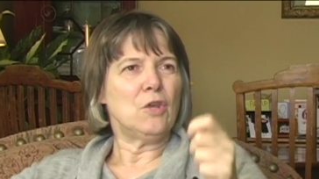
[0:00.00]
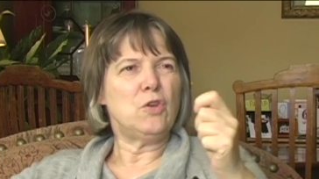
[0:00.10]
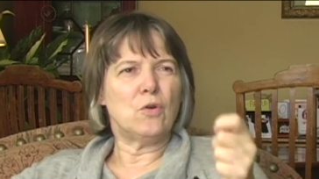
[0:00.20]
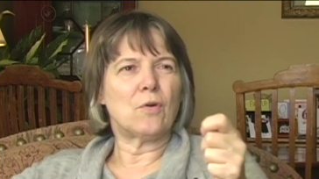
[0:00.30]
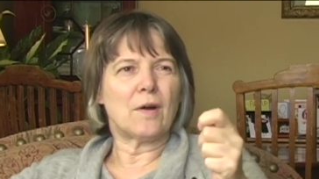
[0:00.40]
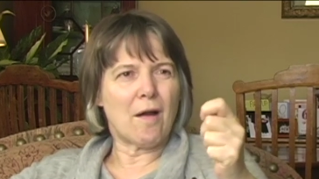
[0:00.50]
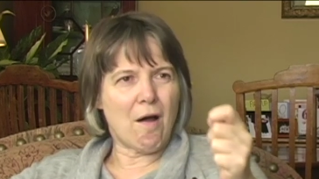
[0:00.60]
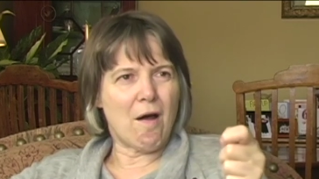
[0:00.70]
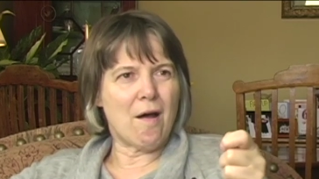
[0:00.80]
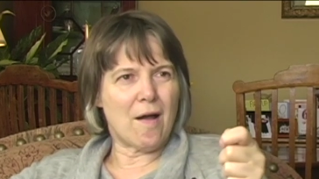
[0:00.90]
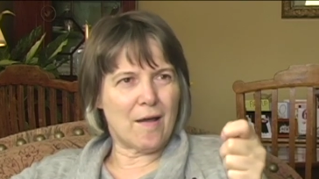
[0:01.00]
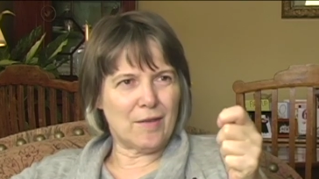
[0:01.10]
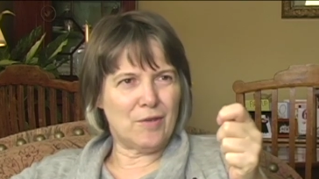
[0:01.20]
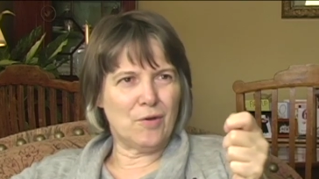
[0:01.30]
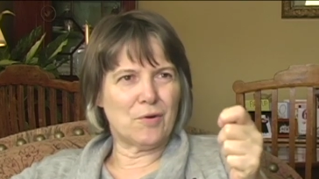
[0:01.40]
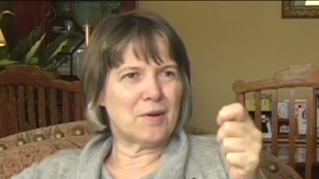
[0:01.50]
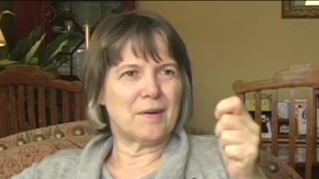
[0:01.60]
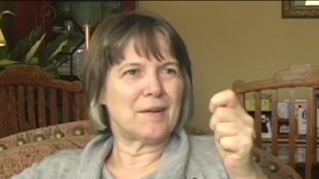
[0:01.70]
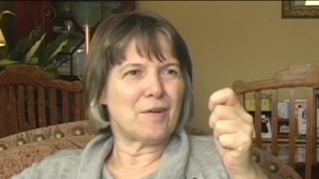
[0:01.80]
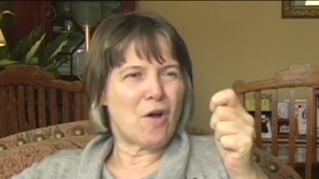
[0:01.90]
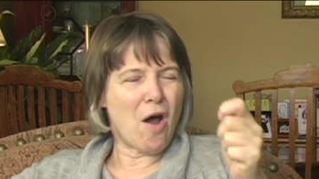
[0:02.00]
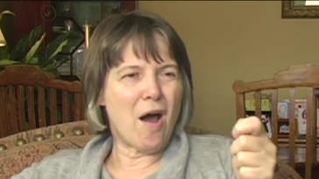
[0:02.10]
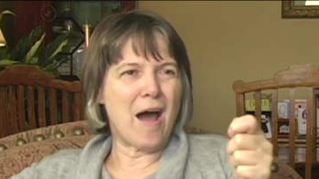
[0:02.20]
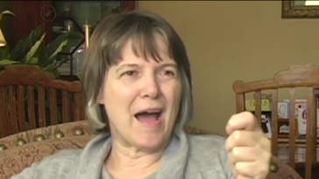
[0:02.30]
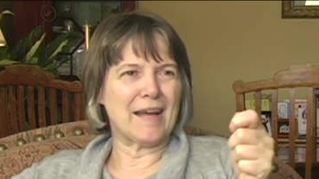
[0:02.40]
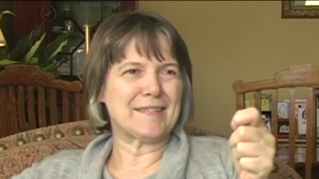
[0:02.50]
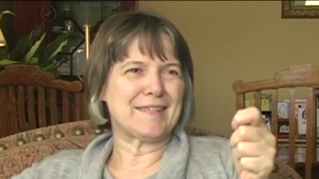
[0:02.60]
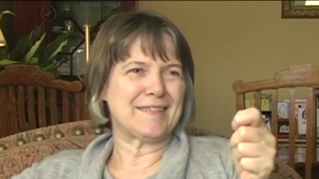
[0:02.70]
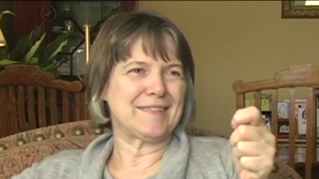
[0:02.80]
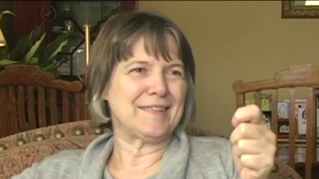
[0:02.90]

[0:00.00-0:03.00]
you're You're caught.